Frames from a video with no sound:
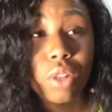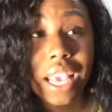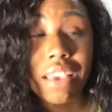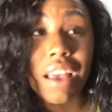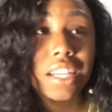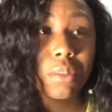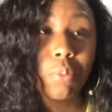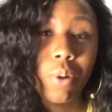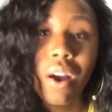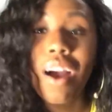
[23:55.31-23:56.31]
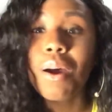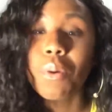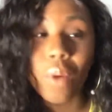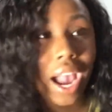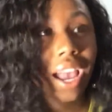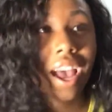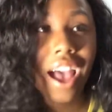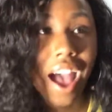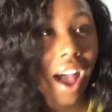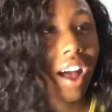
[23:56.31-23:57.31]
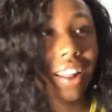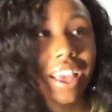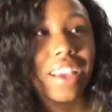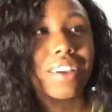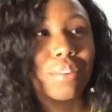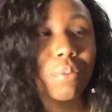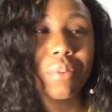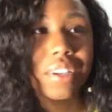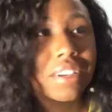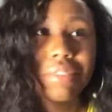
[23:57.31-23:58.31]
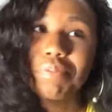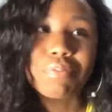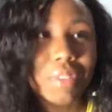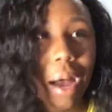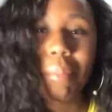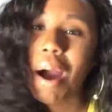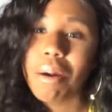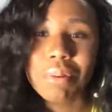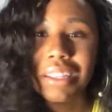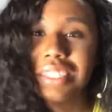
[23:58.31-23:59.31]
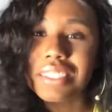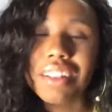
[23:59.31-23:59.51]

Like, I should write, like, come out with